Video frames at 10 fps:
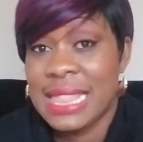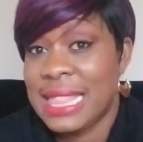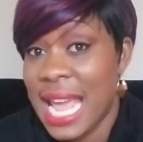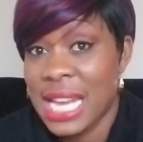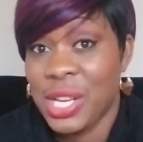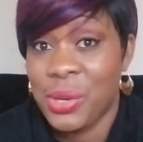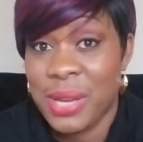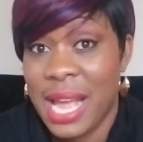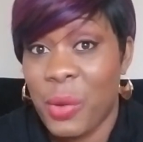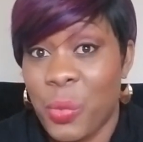Then you
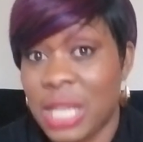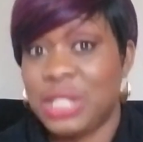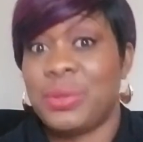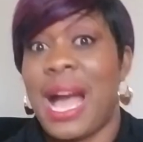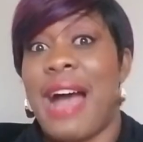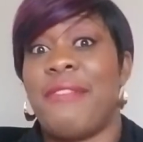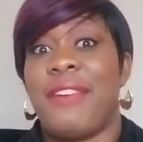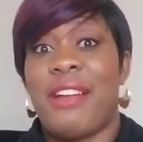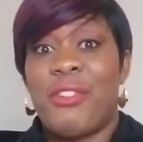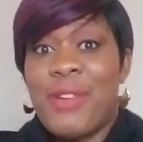look at what you have
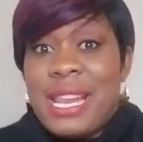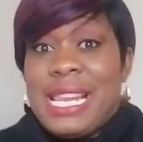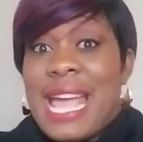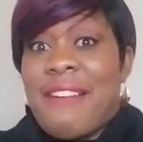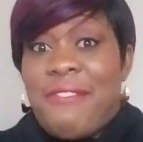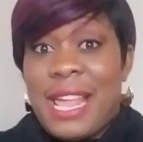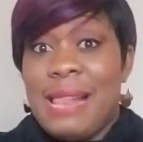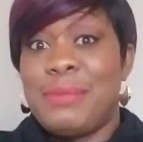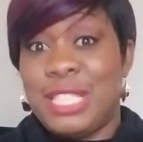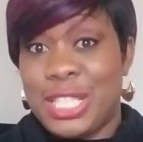readily
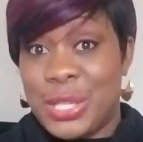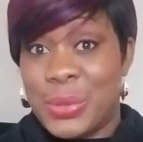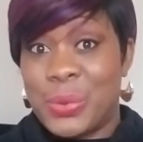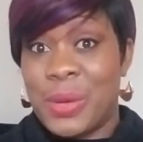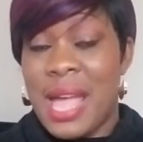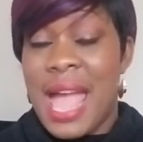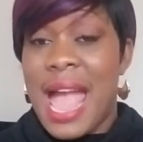available to you